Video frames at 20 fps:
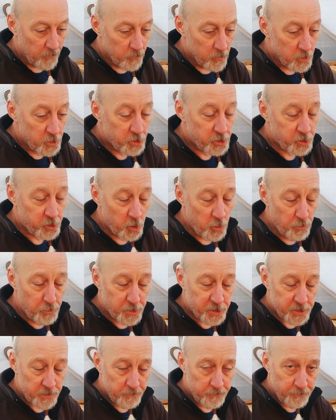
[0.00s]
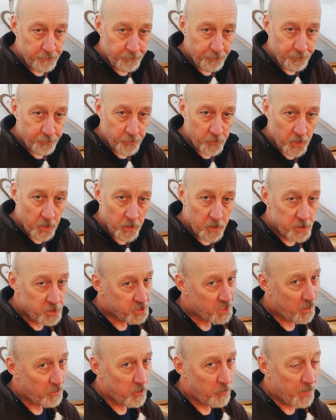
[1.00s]
soups.
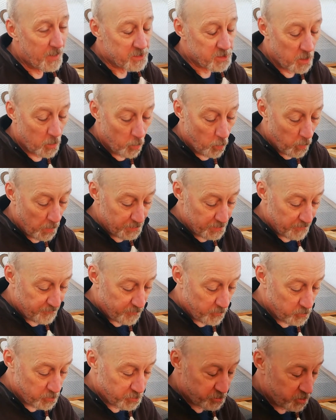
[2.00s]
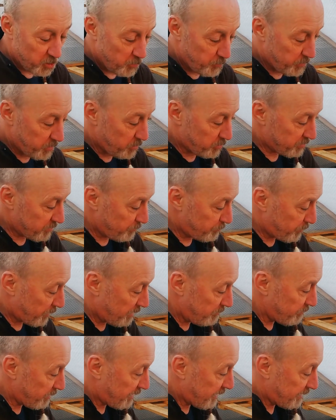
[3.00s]
Cheryl makes a wonderful soup using
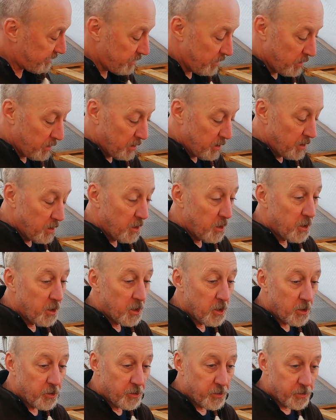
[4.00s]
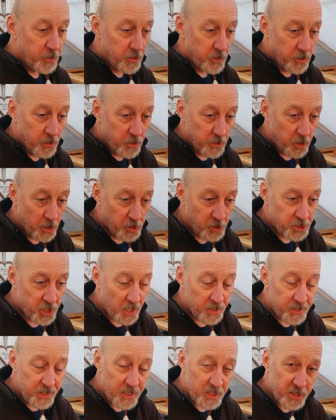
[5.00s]
pumpkin. The
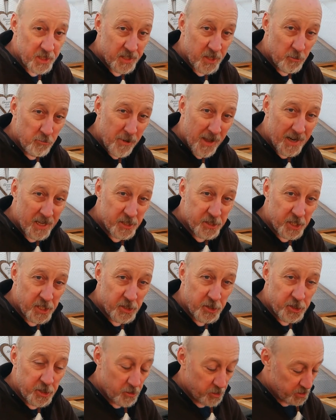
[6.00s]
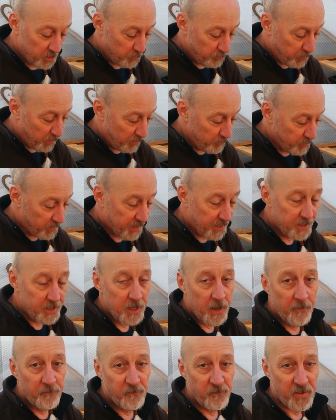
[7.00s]
chutneys and the relishes using pumpkin,
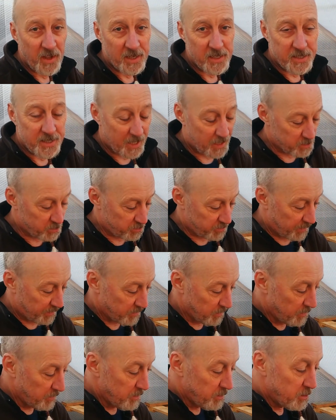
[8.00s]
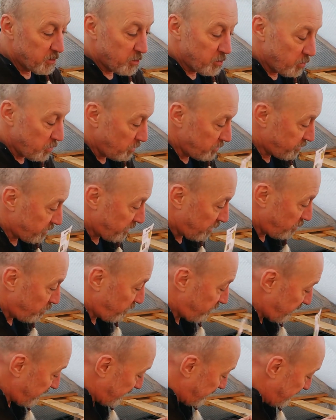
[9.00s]
fantastic. So
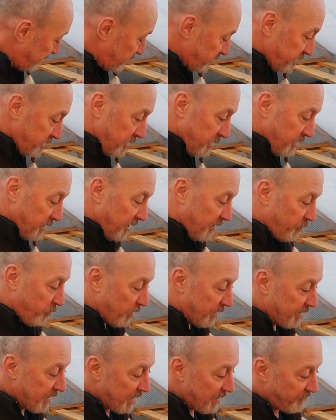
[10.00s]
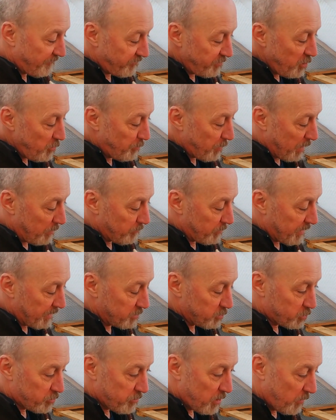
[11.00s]
these, if we get a few
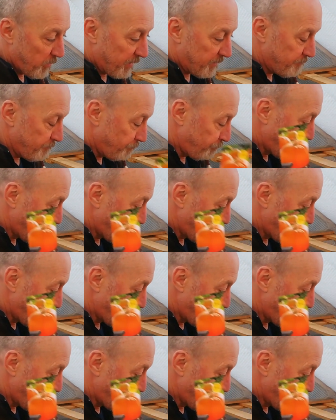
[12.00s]
pumpkins growing,